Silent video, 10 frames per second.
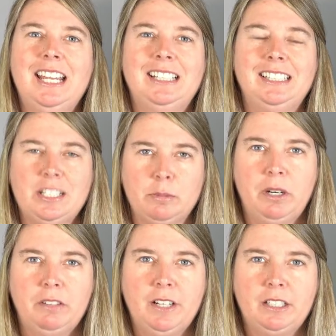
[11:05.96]
List
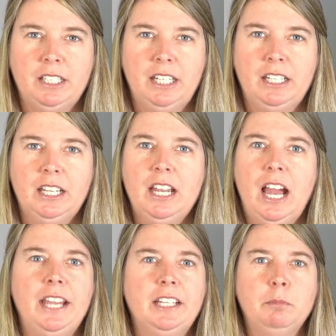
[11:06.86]
Perfectly,
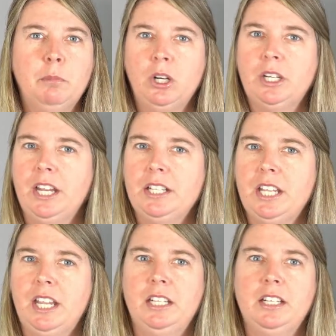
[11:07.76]
I can mark it
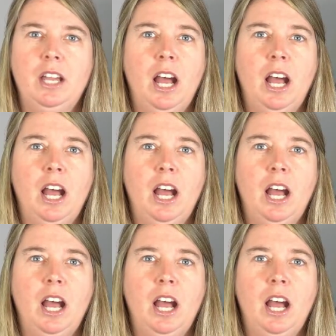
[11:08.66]
and